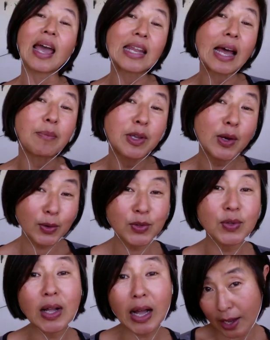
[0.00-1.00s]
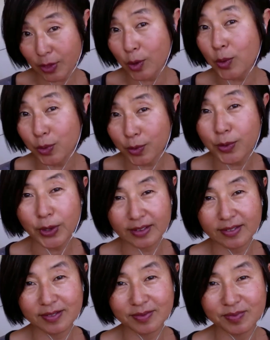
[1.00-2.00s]
and I'm here to guide you through
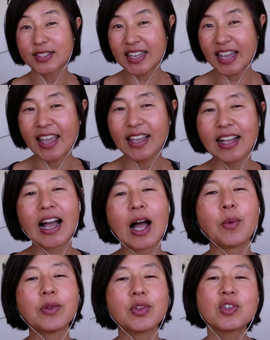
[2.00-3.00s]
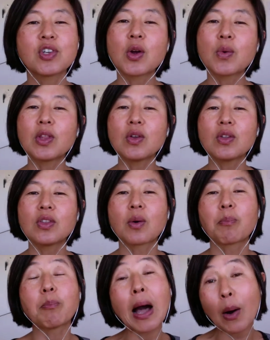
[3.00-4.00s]
it. Today, I want to share with you
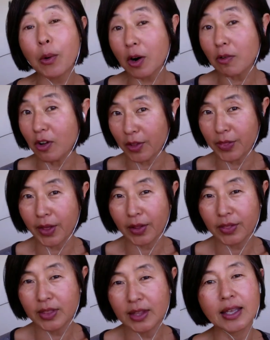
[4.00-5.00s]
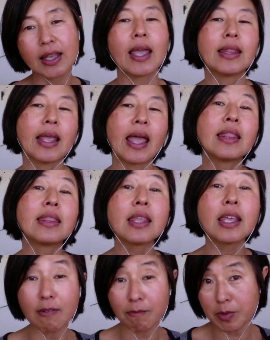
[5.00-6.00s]
the power of gut health and
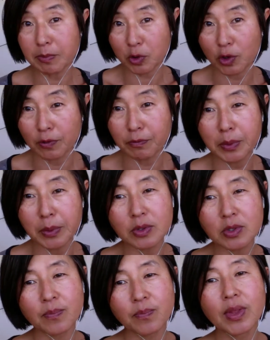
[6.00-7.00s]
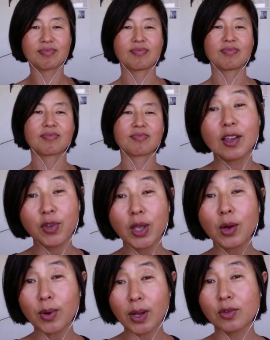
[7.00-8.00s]
anti-inflammatory foods. If
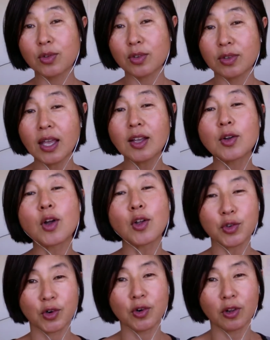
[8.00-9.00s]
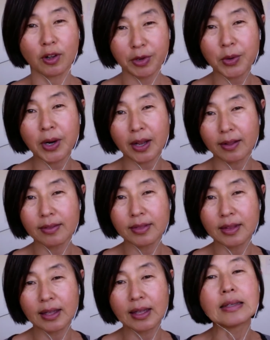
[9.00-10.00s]
you're ready to take control of your health
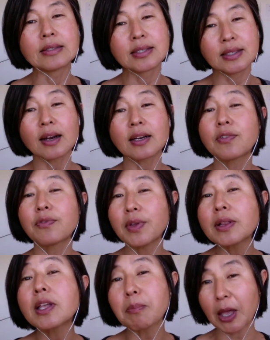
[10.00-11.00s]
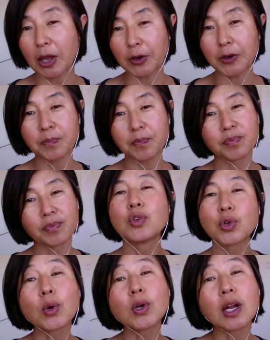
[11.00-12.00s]
and start feeling better,
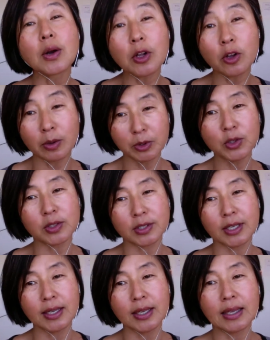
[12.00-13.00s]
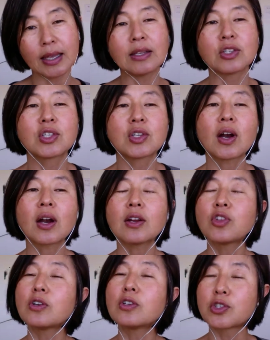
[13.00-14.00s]
join our community and
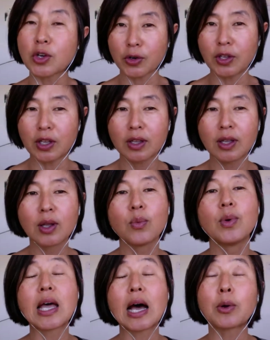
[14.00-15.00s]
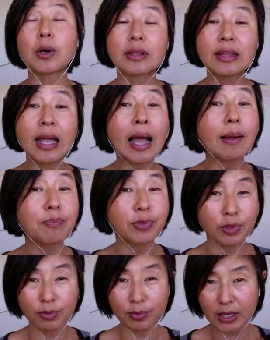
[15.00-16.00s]
start your journey with our top
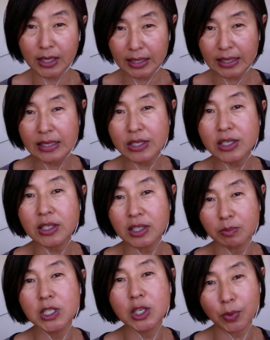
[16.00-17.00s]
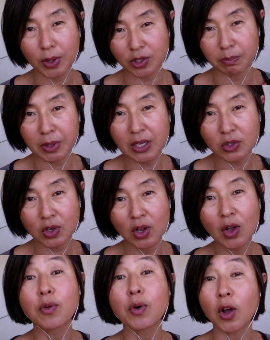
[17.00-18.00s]
3 easy kimchi recipes
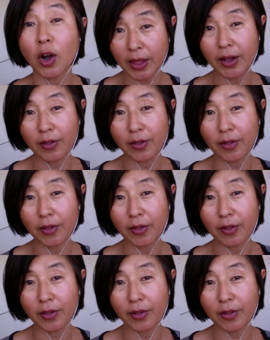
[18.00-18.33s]
for gut